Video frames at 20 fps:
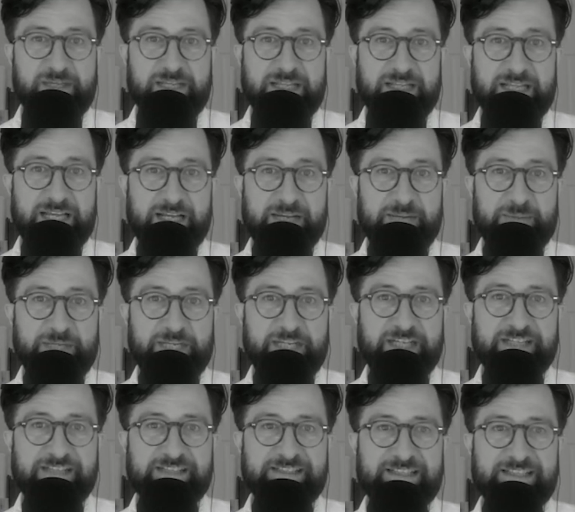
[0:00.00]
then,
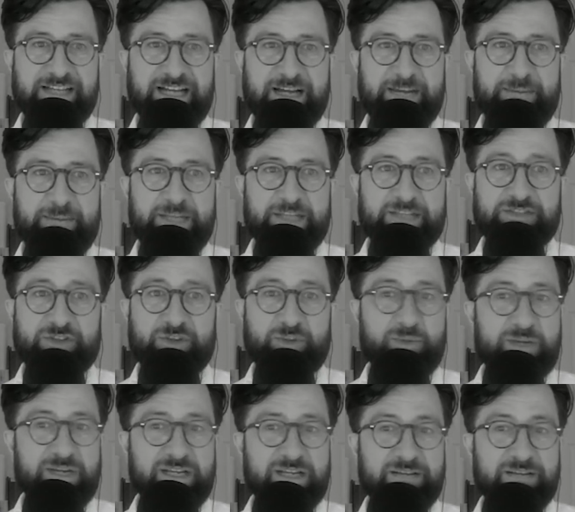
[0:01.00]
because I met so
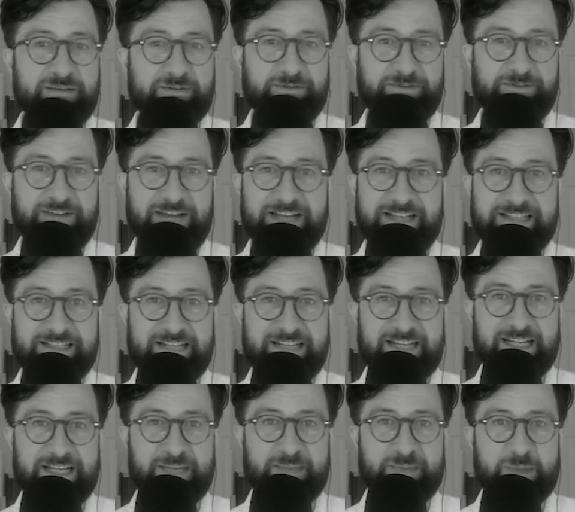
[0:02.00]
many
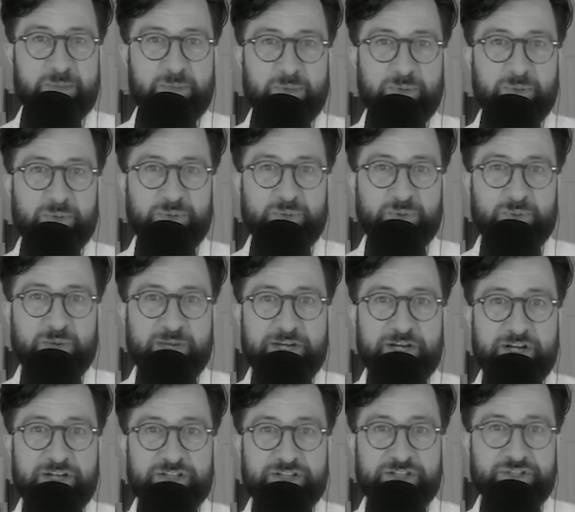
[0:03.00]
fascinating people who went
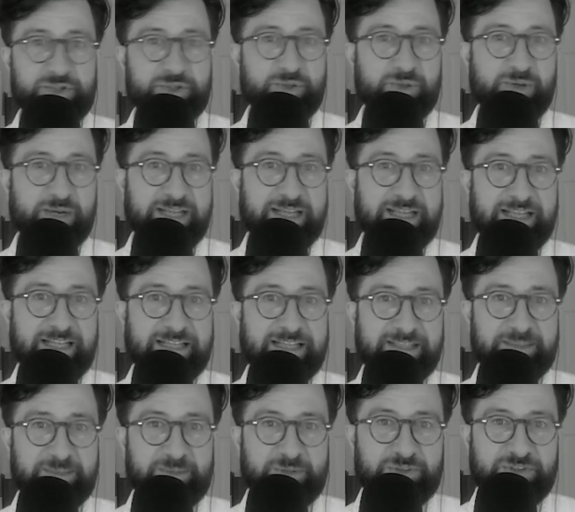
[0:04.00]
on to do great things
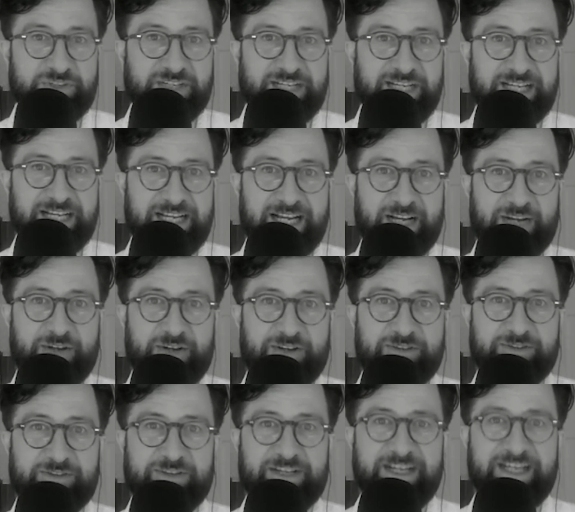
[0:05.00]
in music, and I could
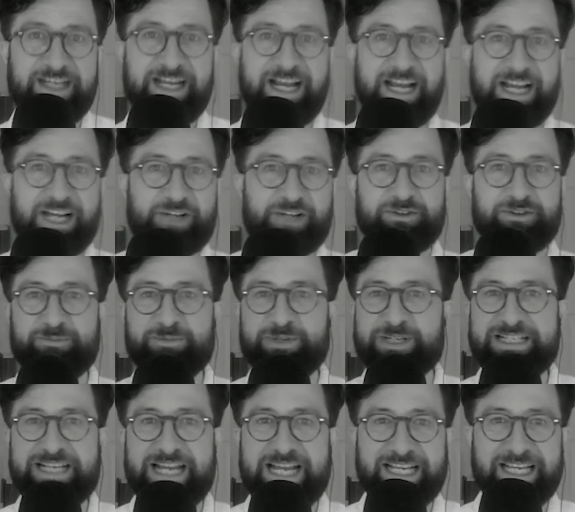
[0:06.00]
have
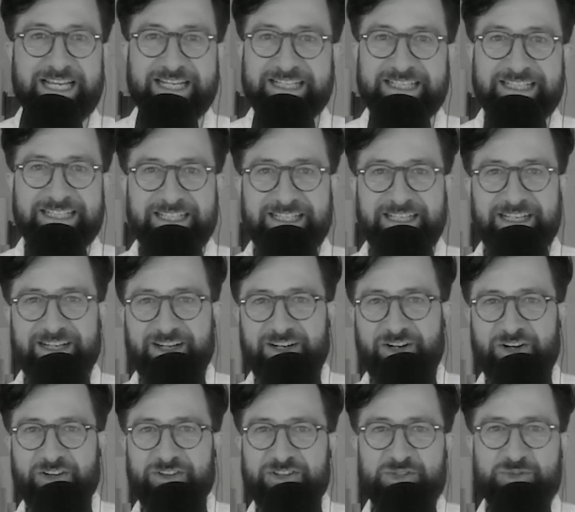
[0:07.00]
been taking
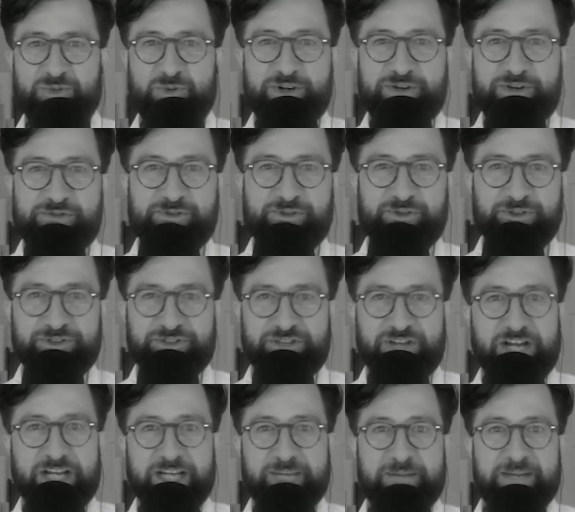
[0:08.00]
all these wonderful
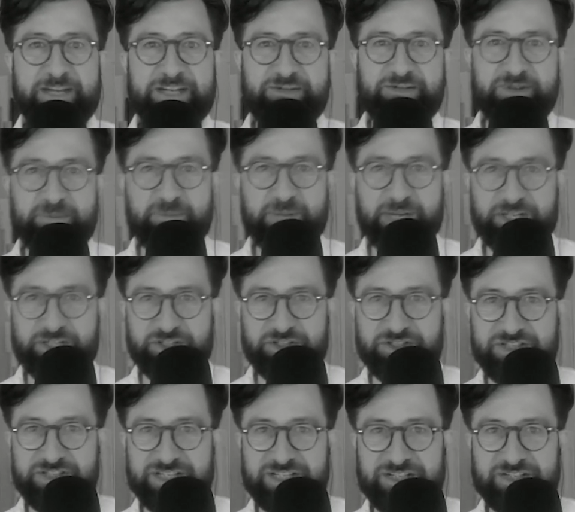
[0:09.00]
documentary
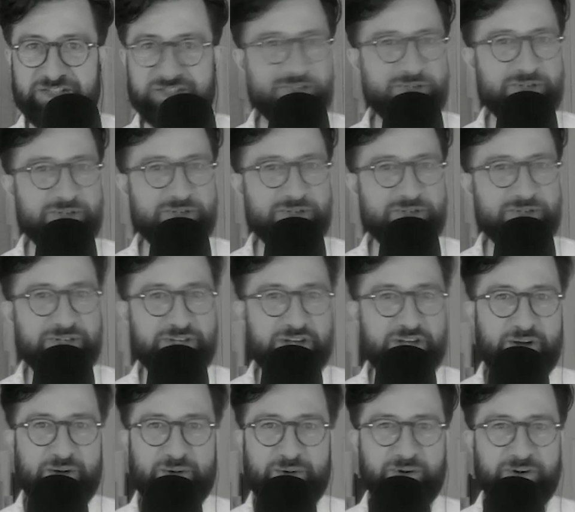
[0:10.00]
pictures in the
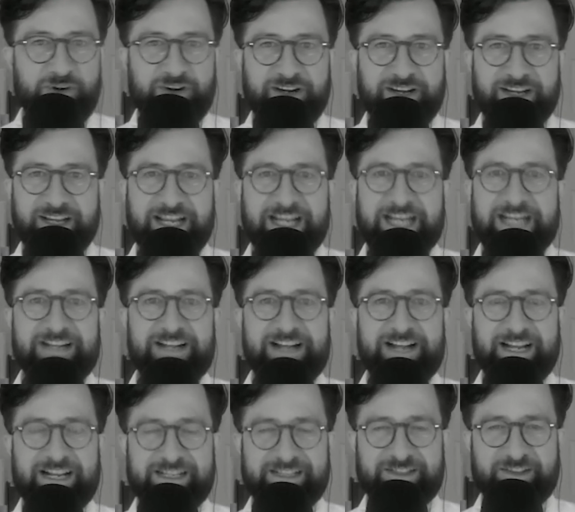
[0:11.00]
studio or any of that
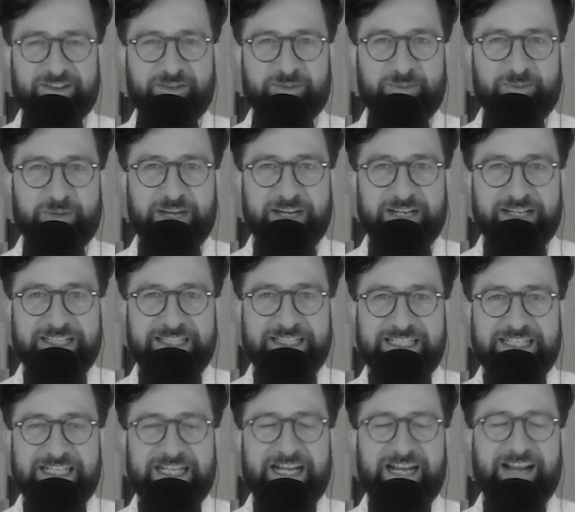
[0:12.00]
kind of stuff, but.
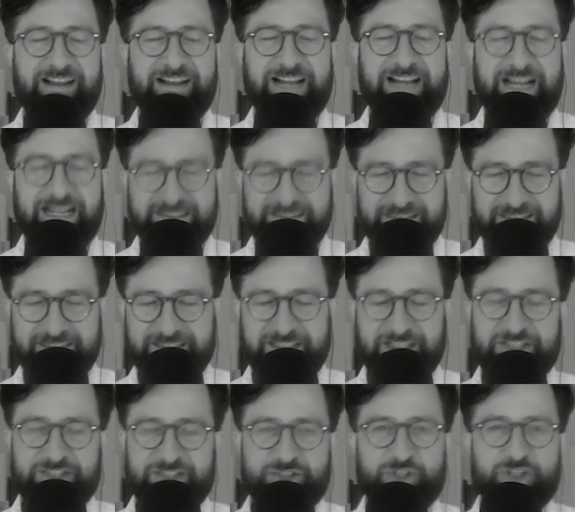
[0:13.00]
Alas,
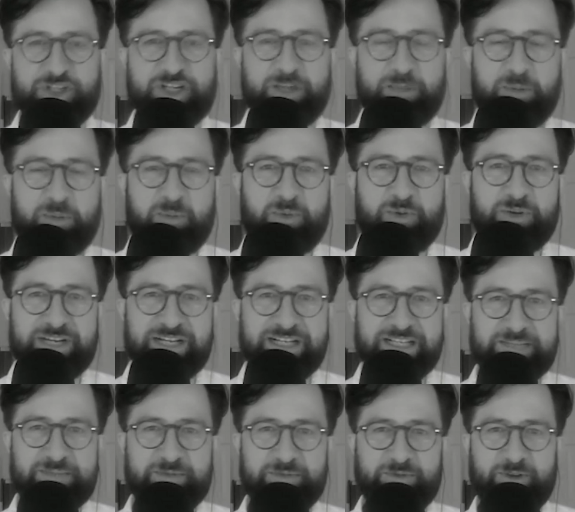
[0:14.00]
it took a couple more
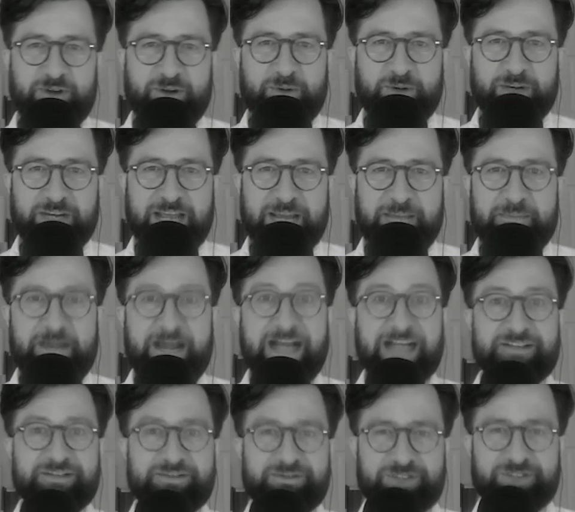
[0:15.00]
years before I came
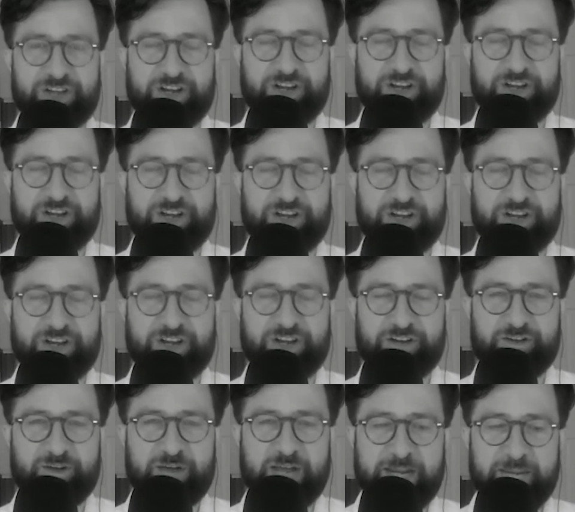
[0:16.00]
back to photography,
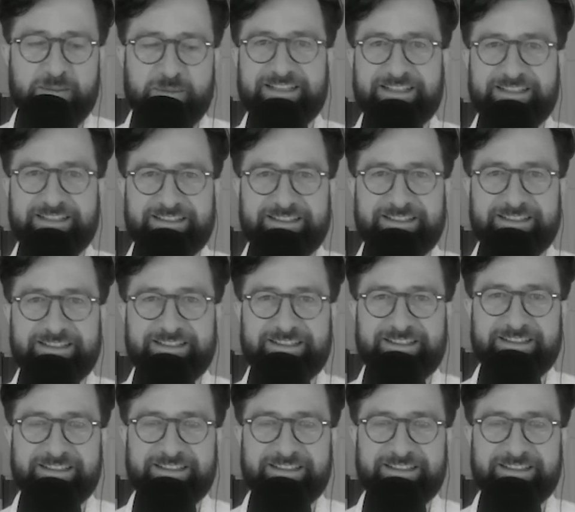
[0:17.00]
and I'm glad I did.